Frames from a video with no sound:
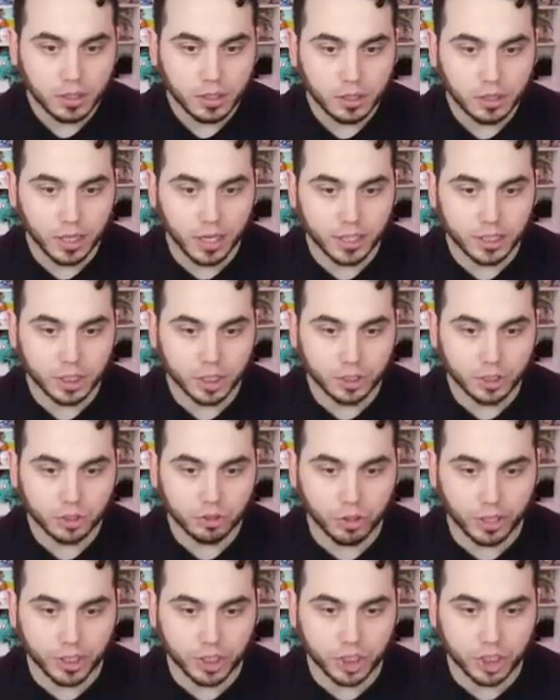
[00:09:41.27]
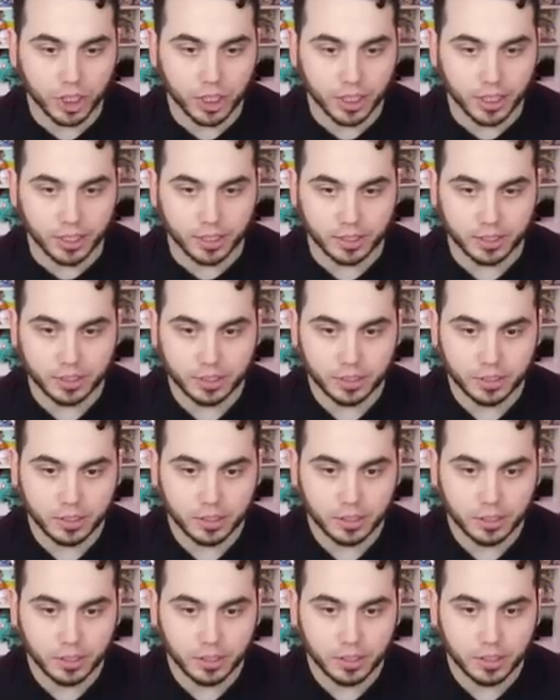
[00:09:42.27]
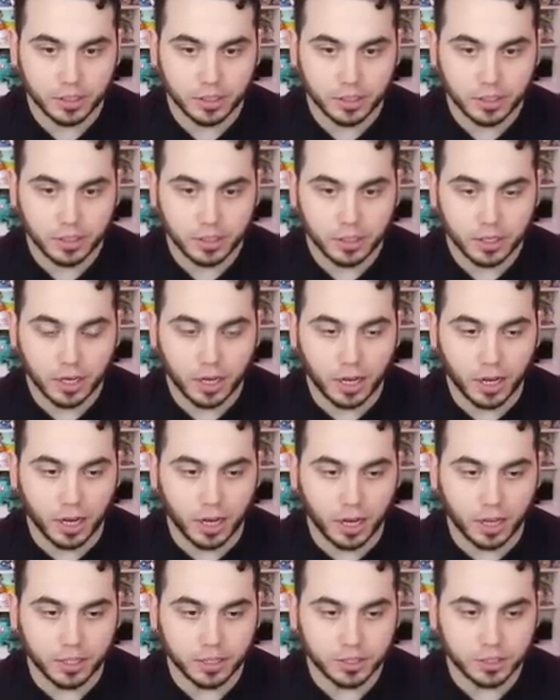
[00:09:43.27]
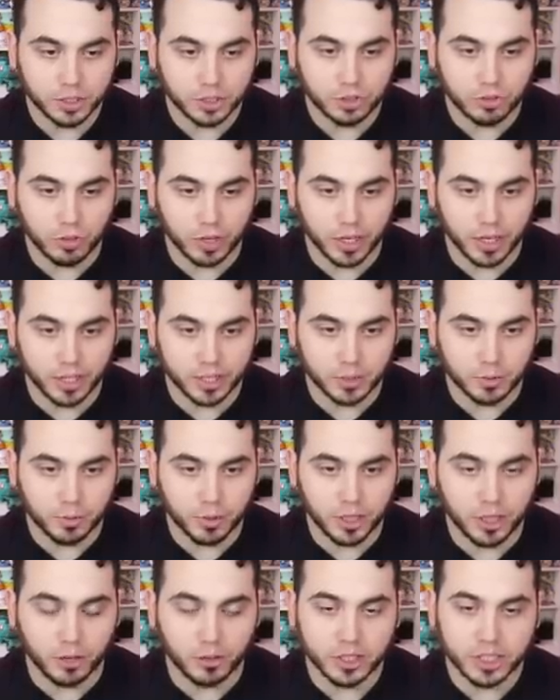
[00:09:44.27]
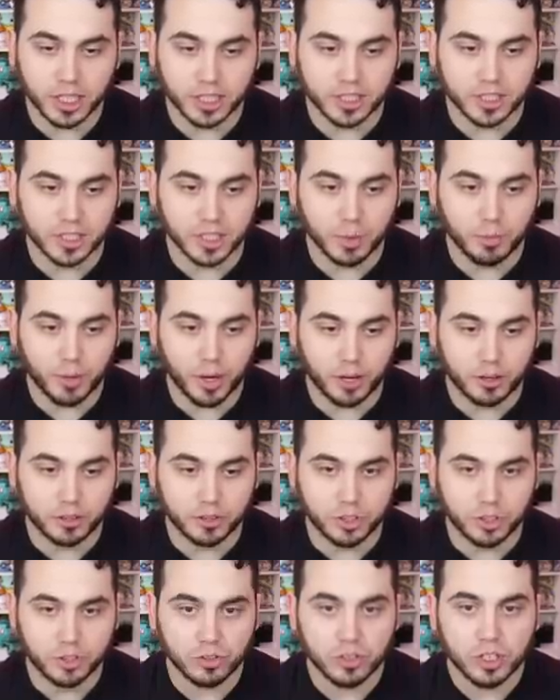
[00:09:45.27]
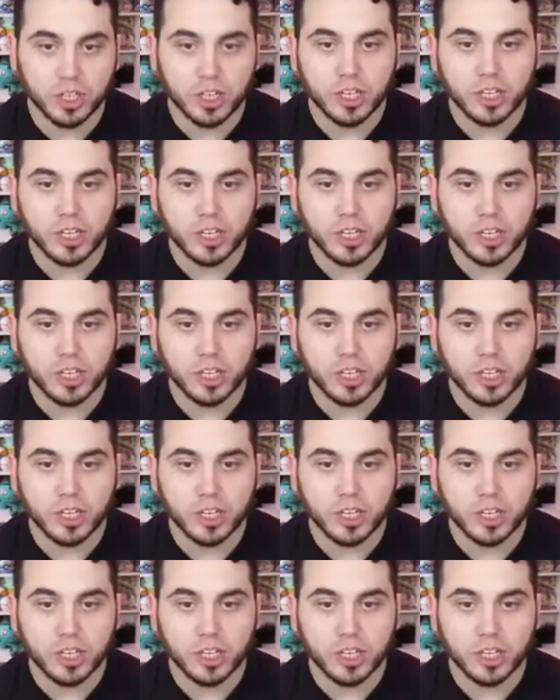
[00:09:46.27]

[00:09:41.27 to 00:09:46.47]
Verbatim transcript: Like just straight chilling. Uh, this is great XP. Oh, he's got sleep powder too.